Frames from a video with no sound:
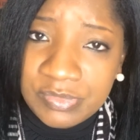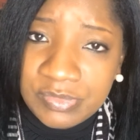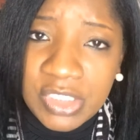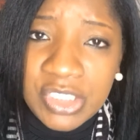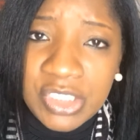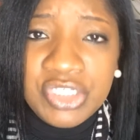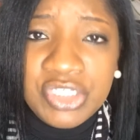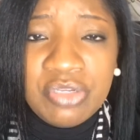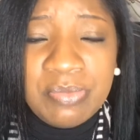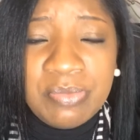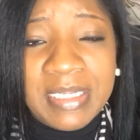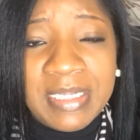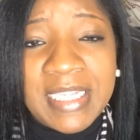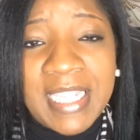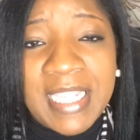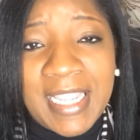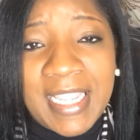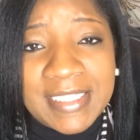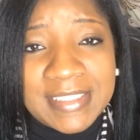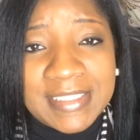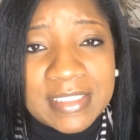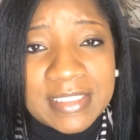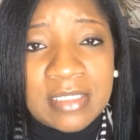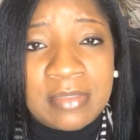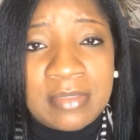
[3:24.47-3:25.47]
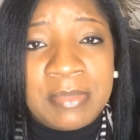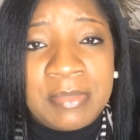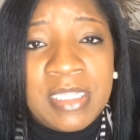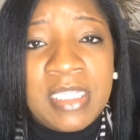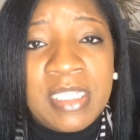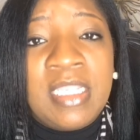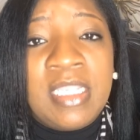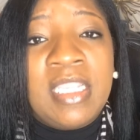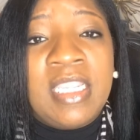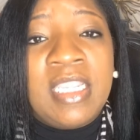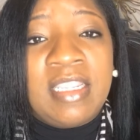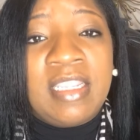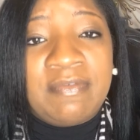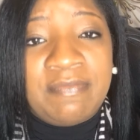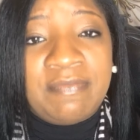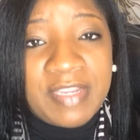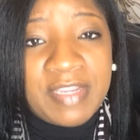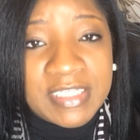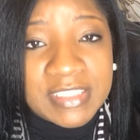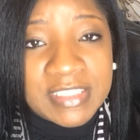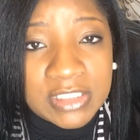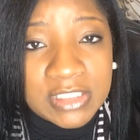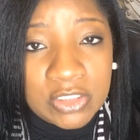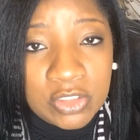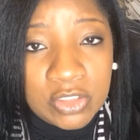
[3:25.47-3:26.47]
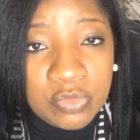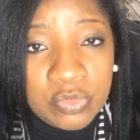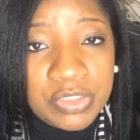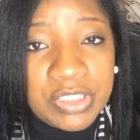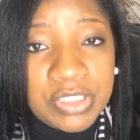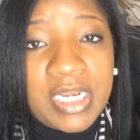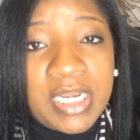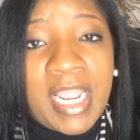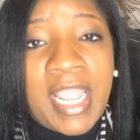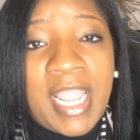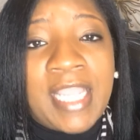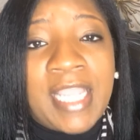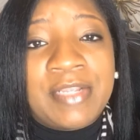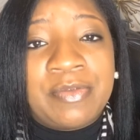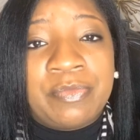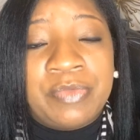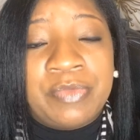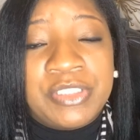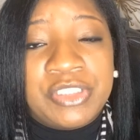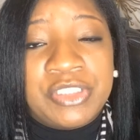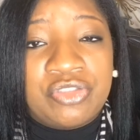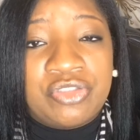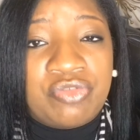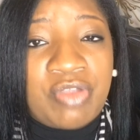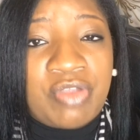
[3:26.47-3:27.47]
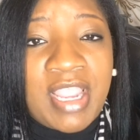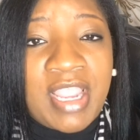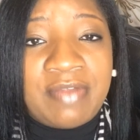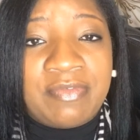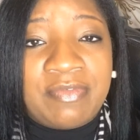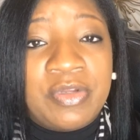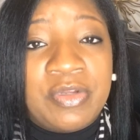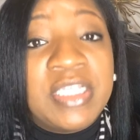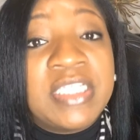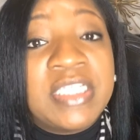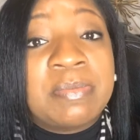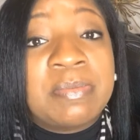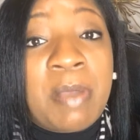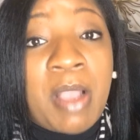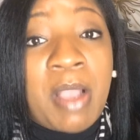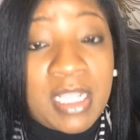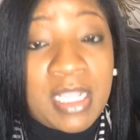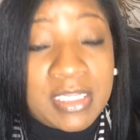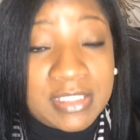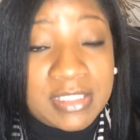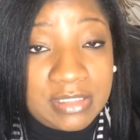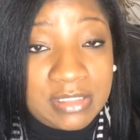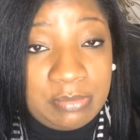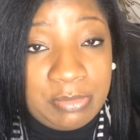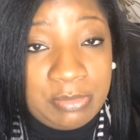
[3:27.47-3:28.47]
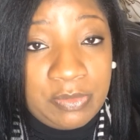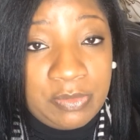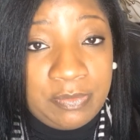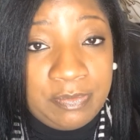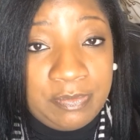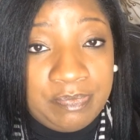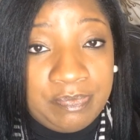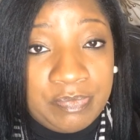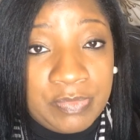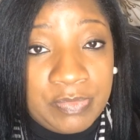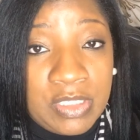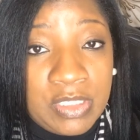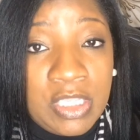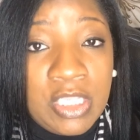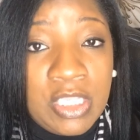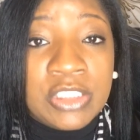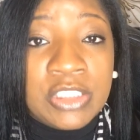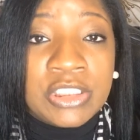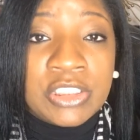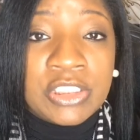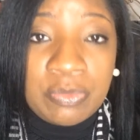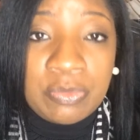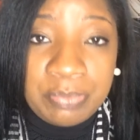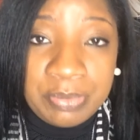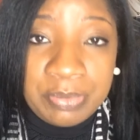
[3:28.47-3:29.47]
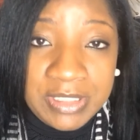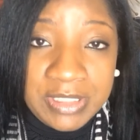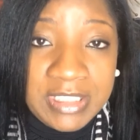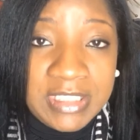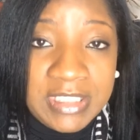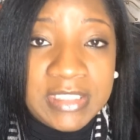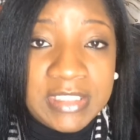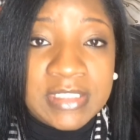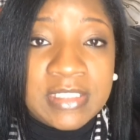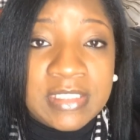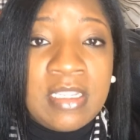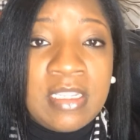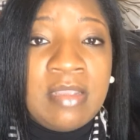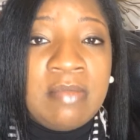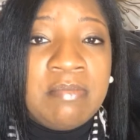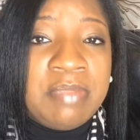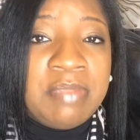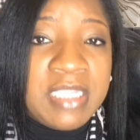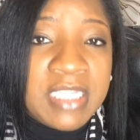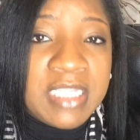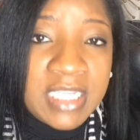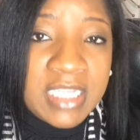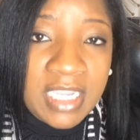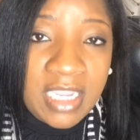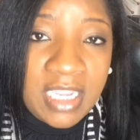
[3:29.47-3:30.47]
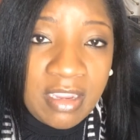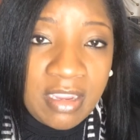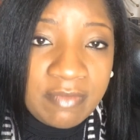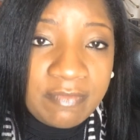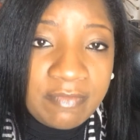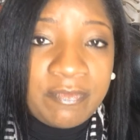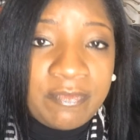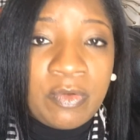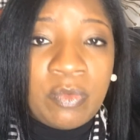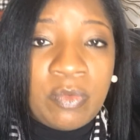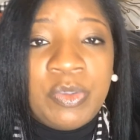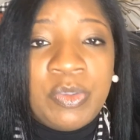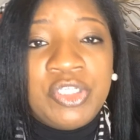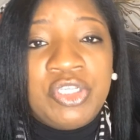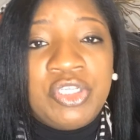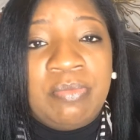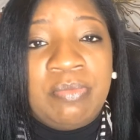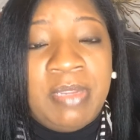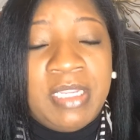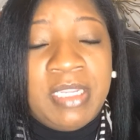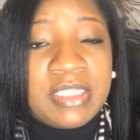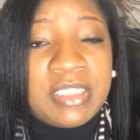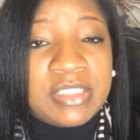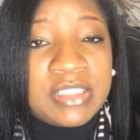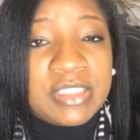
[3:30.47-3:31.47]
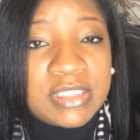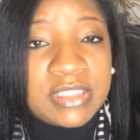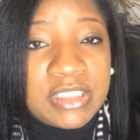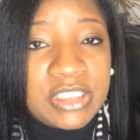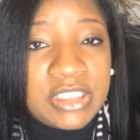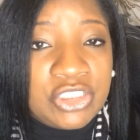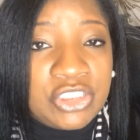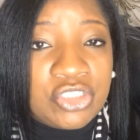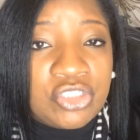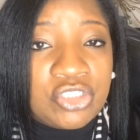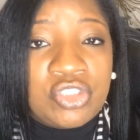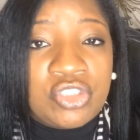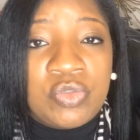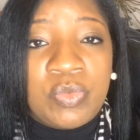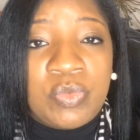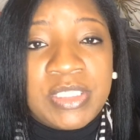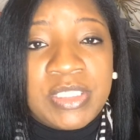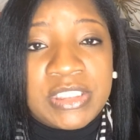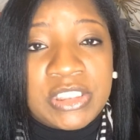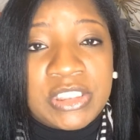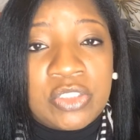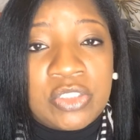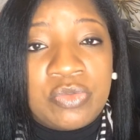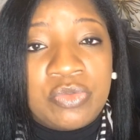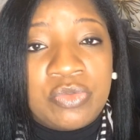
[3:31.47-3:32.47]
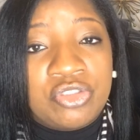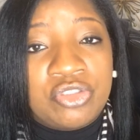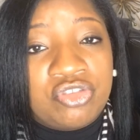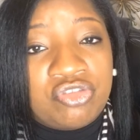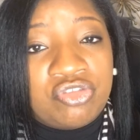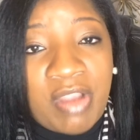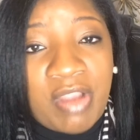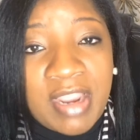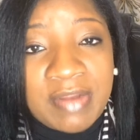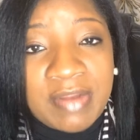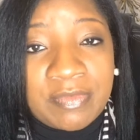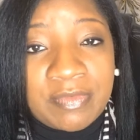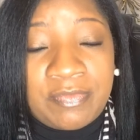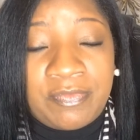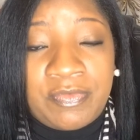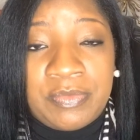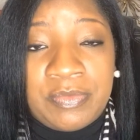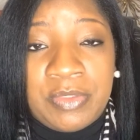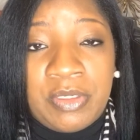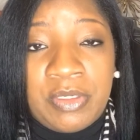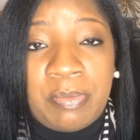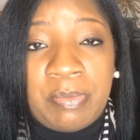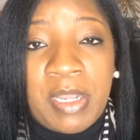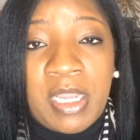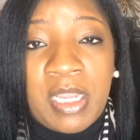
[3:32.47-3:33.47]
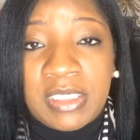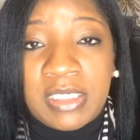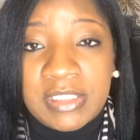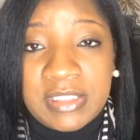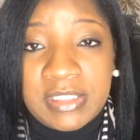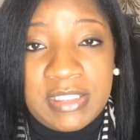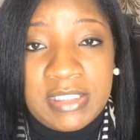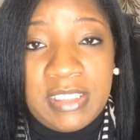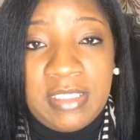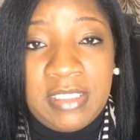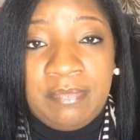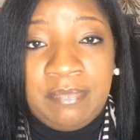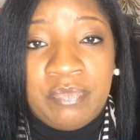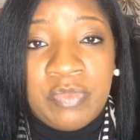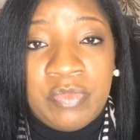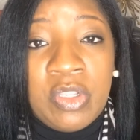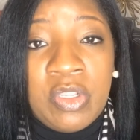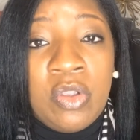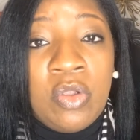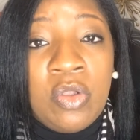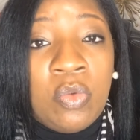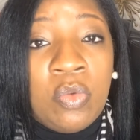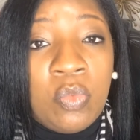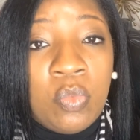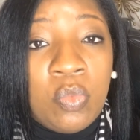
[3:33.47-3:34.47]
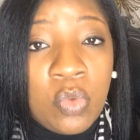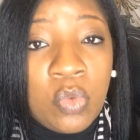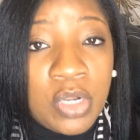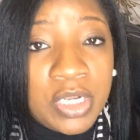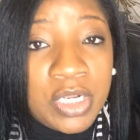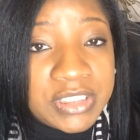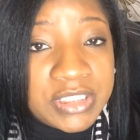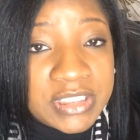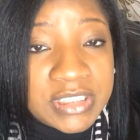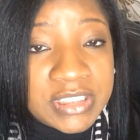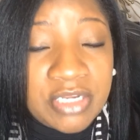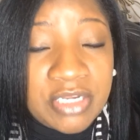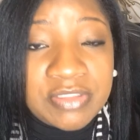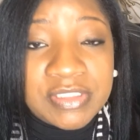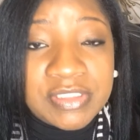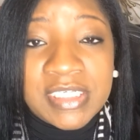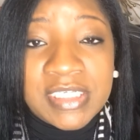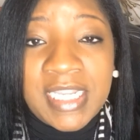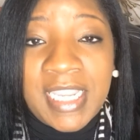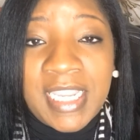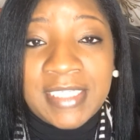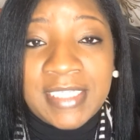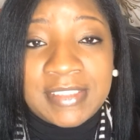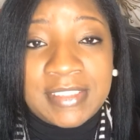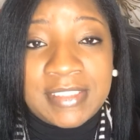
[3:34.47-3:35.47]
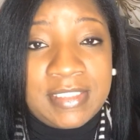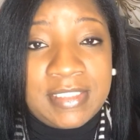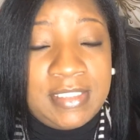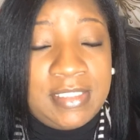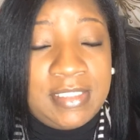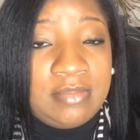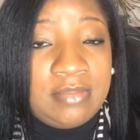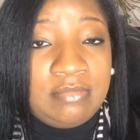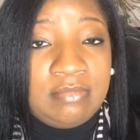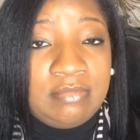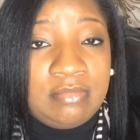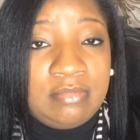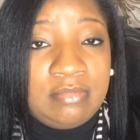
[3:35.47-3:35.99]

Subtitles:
you may ask them if excluding a high-risk driver is possible. So please, be careful when you make a decision to exclude a driver from your policy. Once there's an accident